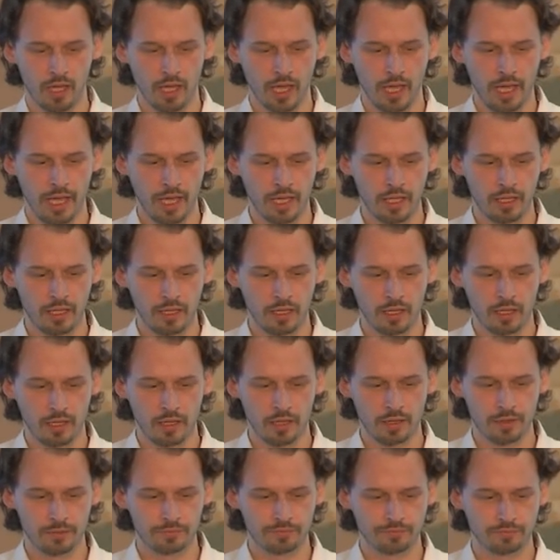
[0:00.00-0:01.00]
And
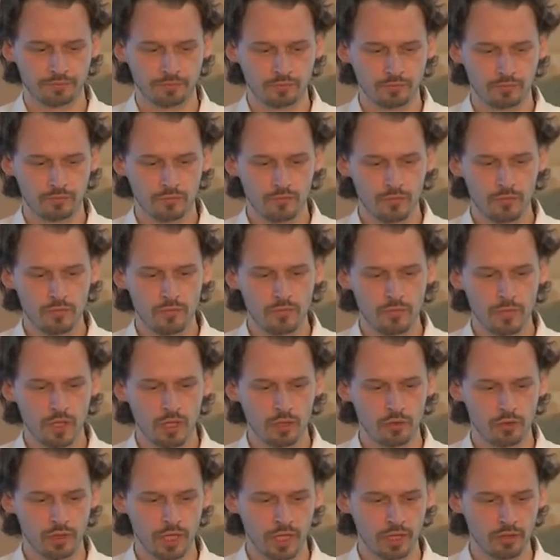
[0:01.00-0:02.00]

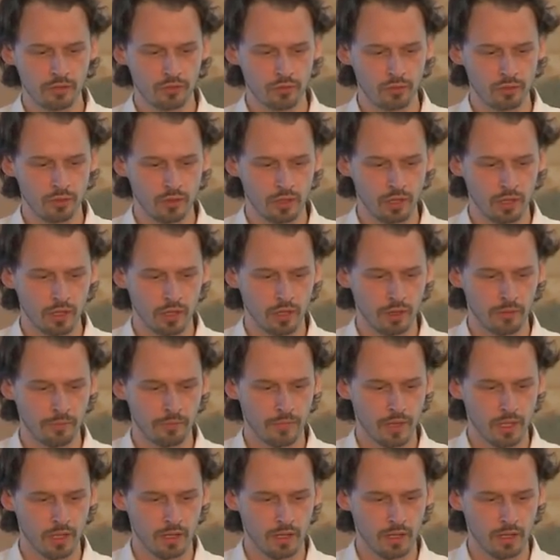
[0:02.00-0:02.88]
you can do